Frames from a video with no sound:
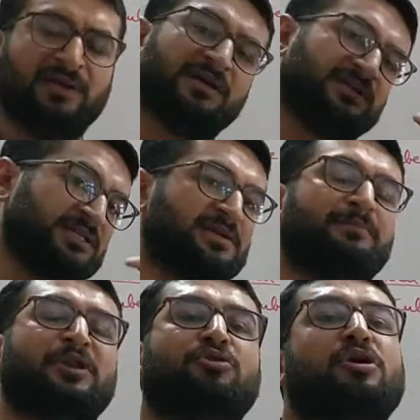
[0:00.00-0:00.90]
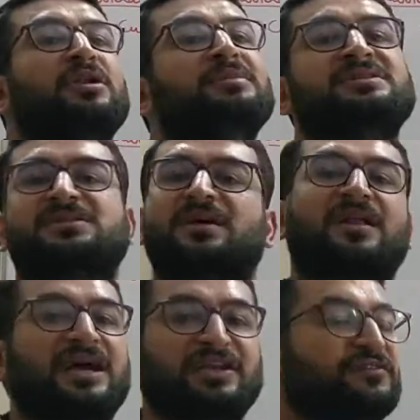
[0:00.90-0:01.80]
The simple cuboidal means single
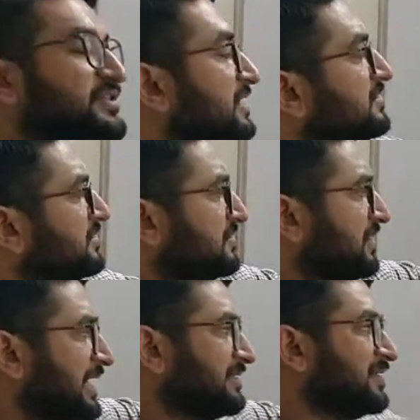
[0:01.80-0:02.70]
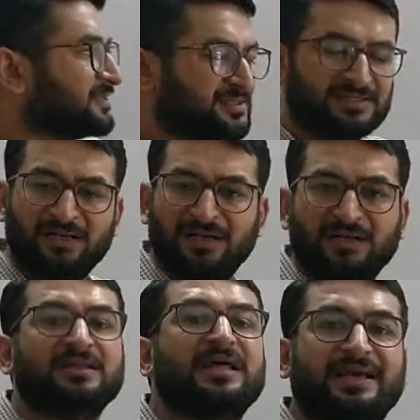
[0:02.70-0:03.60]
kind of cells, like this. The
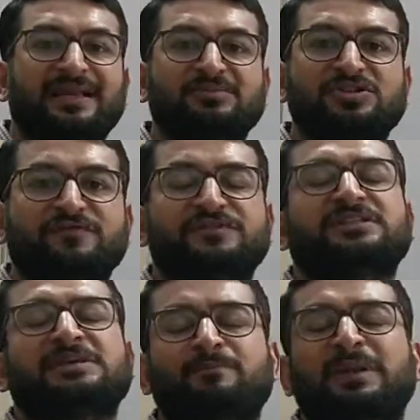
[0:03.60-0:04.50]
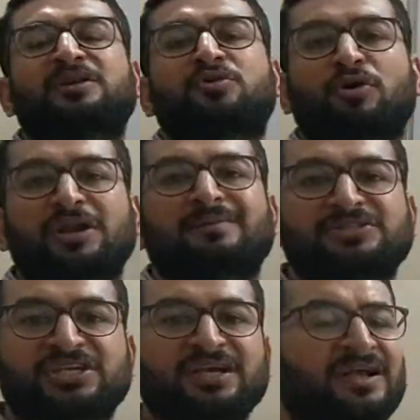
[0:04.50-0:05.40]
diagram is of the simple cuboidal,
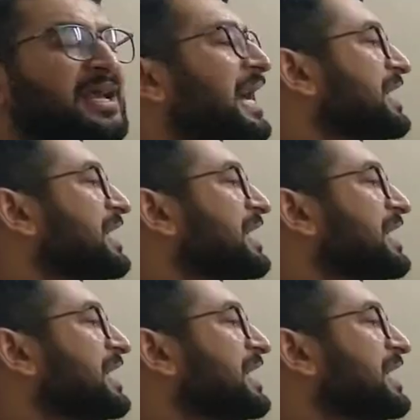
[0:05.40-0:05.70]
and